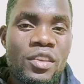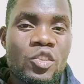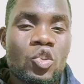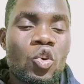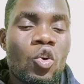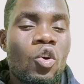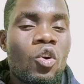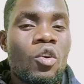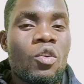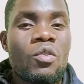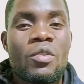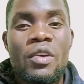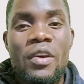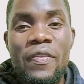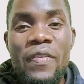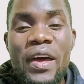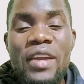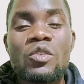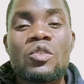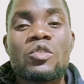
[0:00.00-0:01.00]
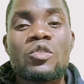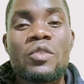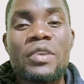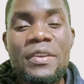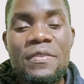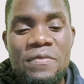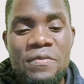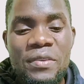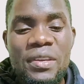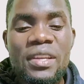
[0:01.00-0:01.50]
So that
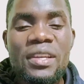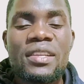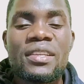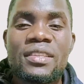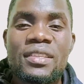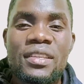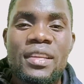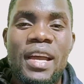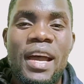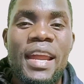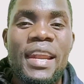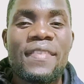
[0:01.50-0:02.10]
also reveals